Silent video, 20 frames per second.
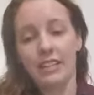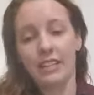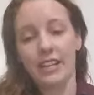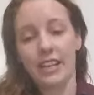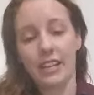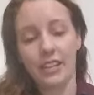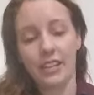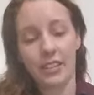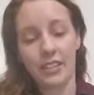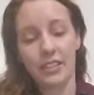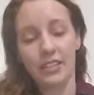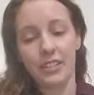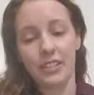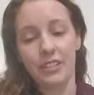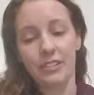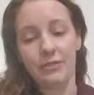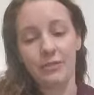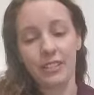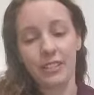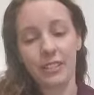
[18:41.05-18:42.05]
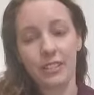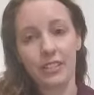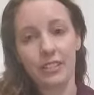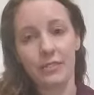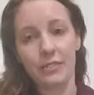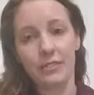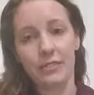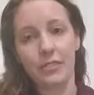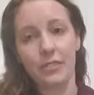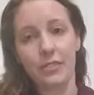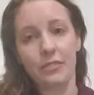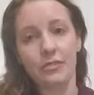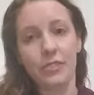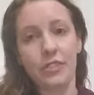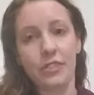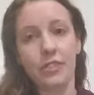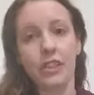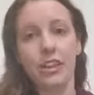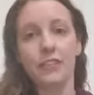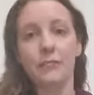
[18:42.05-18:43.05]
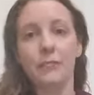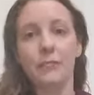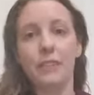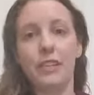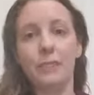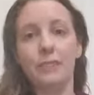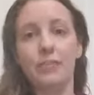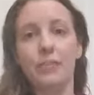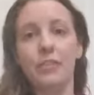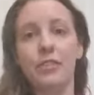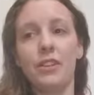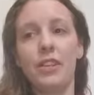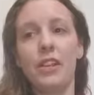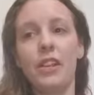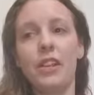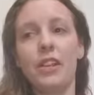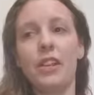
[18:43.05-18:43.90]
I know that it's really difficult for a lot of people.